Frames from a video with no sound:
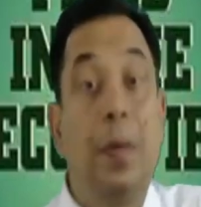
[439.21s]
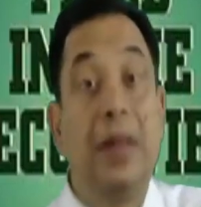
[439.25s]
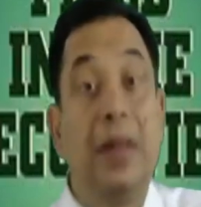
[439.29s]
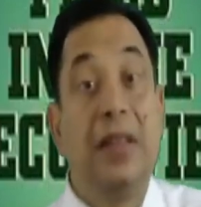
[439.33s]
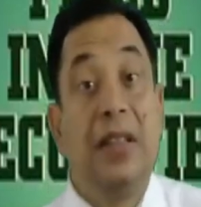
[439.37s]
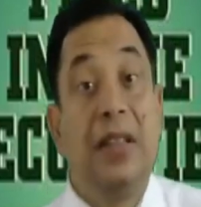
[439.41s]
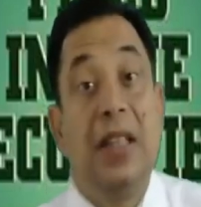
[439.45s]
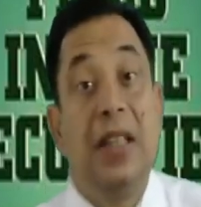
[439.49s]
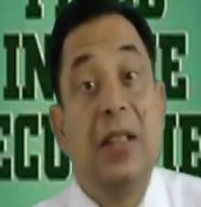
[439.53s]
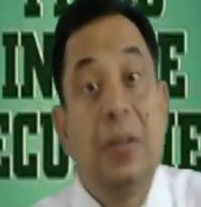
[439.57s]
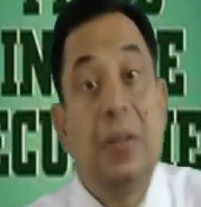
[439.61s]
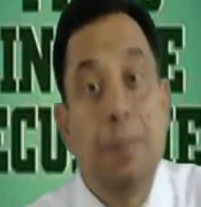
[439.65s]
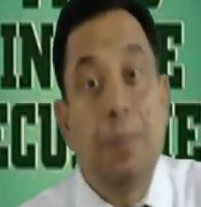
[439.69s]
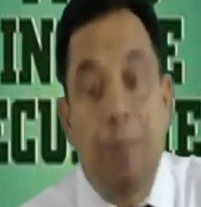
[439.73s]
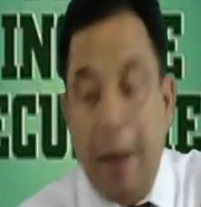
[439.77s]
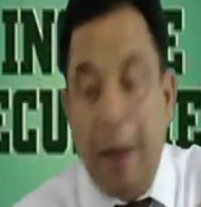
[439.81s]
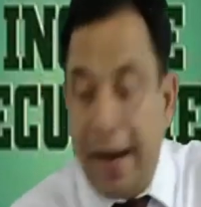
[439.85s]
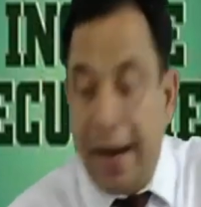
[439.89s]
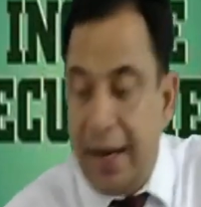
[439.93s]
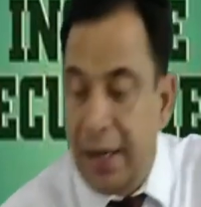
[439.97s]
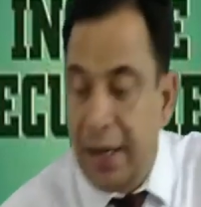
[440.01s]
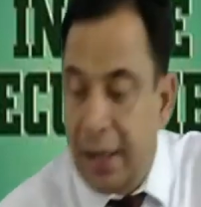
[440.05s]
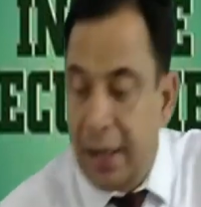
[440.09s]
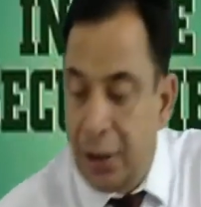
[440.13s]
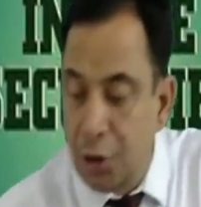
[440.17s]
but this
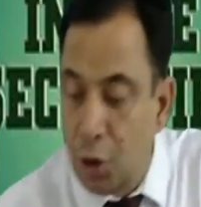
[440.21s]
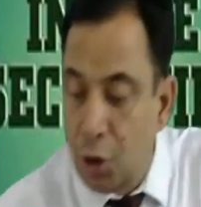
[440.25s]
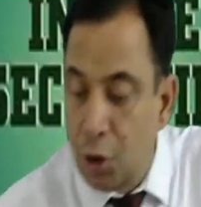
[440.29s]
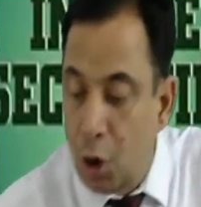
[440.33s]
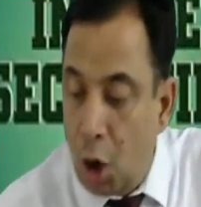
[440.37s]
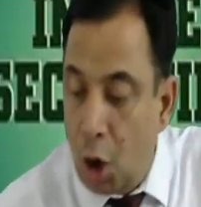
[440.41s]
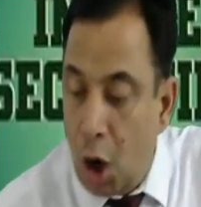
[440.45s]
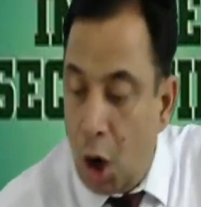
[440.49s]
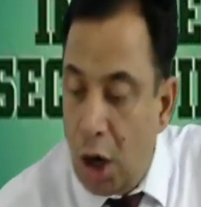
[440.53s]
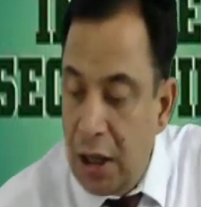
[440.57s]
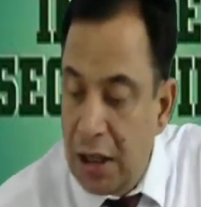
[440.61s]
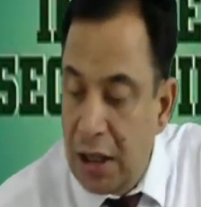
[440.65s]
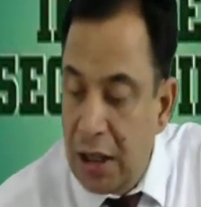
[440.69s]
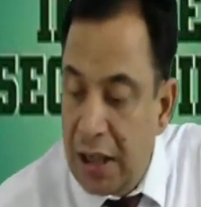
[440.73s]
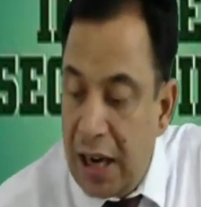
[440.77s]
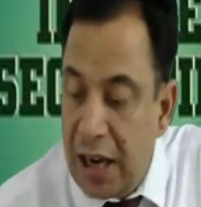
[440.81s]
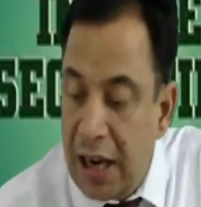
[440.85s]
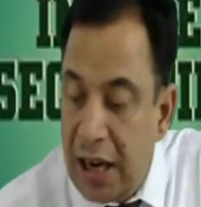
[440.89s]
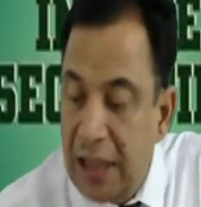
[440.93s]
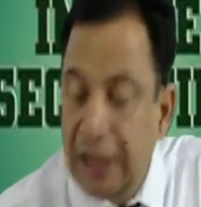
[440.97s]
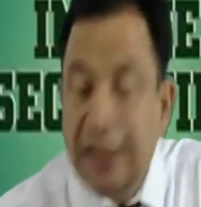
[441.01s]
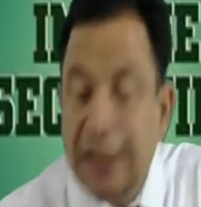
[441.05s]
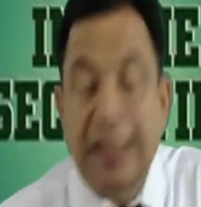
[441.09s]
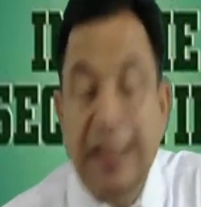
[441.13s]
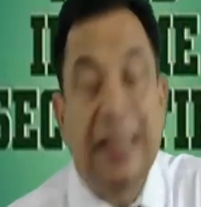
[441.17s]
bank is not
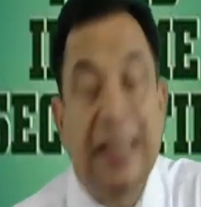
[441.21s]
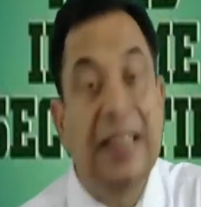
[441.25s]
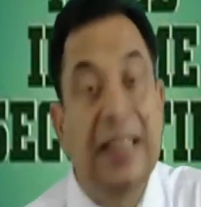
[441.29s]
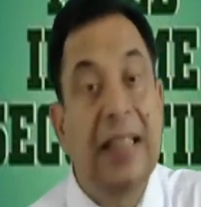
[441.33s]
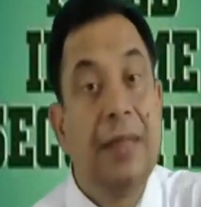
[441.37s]
granting